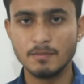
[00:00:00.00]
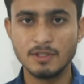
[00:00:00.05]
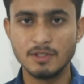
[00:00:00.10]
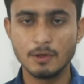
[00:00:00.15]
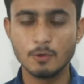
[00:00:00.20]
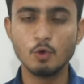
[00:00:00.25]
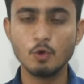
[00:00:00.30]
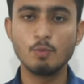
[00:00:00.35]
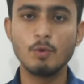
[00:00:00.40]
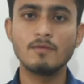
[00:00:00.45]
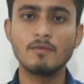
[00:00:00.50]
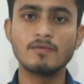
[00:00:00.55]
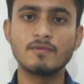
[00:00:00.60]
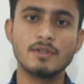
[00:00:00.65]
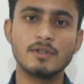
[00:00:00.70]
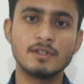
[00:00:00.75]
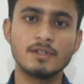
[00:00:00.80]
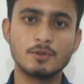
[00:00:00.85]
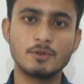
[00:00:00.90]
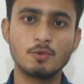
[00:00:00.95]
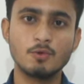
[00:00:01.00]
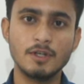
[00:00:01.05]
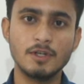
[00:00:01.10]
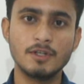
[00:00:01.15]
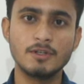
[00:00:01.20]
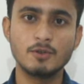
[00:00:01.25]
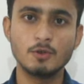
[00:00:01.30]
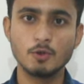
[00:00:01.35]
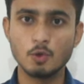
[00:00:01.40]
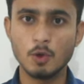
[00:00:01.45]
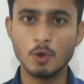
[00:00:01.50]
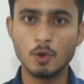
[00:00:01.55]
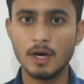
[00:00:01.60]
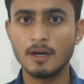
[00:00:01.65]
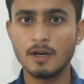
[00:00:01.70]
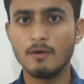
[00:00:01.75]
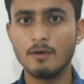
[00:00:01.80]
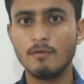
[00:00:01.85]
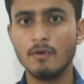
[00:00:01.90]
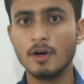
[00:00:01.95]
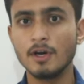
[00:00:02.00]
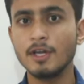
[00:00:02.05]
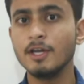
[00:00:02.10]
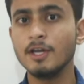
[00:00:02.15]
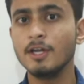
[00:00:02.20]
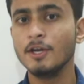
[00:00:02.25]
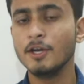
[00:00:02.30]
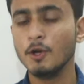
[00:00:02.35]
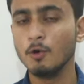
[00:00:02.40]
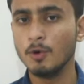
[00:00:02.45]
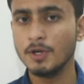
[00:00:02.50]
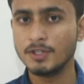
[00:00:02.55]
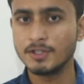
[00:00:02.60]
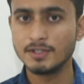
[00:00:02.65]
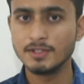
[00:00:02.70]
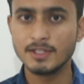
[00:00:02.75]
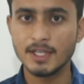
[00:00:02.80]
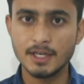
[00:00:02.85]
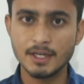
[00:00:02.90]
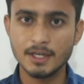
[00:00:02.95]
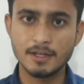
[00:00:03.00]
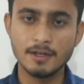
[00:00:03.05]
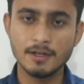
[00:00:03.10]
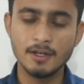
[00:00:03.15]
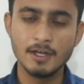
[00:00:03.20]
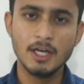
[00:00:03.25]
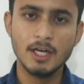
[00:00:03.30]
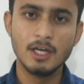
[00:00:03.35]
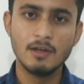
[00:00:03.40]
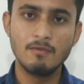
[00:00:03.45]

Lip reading: It's a group of students, those who are working in innovation sector.